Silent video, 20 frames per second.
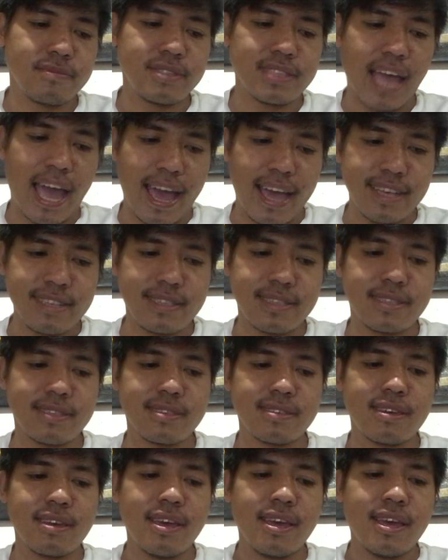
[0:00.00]

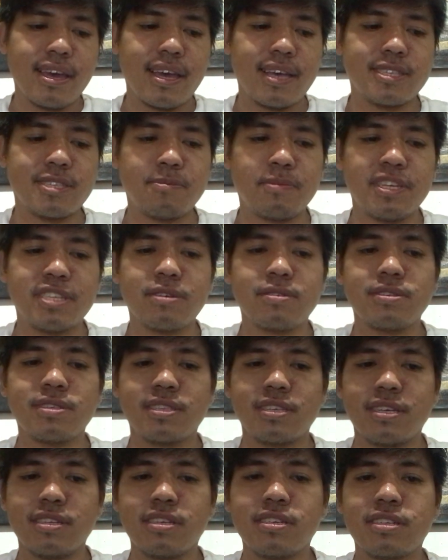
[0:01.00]
task has been
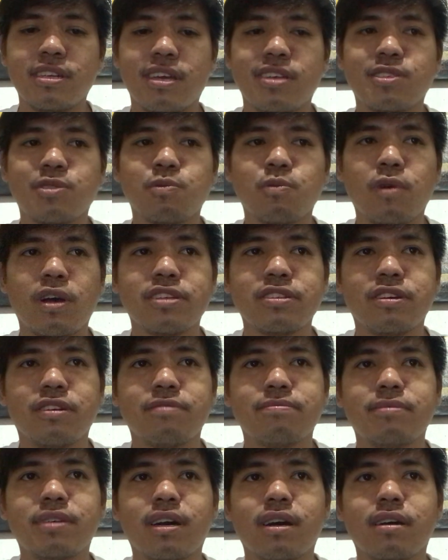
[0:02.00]
considered as one
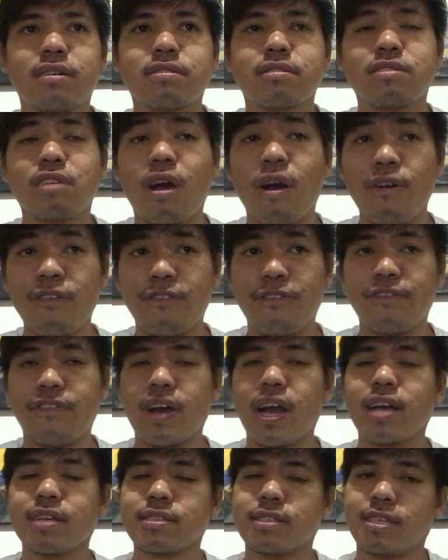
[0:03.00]
of the tough
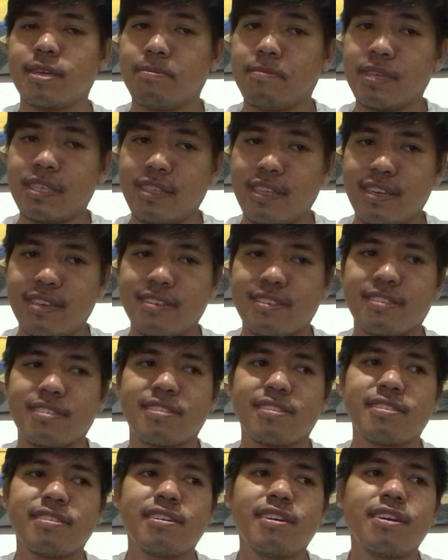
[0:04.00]

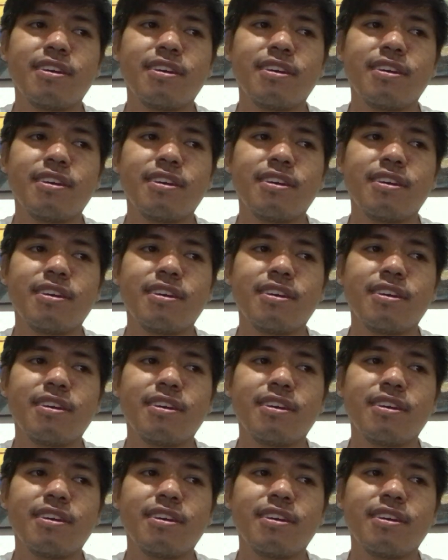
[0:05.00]
activities